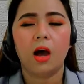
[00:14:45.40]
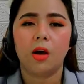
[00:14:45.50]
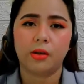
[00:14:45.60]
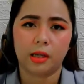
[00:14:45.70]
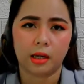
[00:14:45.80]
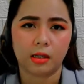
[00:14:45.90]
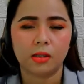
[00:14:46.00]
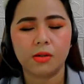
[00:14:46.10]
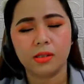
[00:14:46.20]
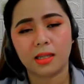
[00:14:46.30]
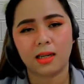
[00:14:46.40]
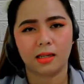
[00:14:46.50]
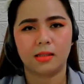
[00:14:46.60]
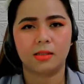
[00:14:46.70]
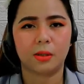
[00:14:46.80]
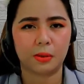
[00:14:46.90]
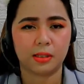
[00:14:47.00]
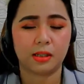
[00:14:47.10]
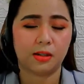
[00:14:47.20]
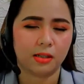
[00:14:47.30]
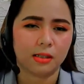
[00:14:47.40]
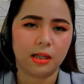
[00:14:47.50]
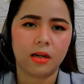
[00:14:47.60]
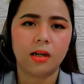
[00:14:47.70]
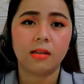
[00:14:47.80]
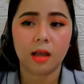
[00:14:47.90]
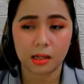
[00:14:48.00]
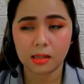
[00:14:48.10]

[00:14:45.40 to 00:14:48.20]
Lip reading: Okay, don't take it so seriously, alright?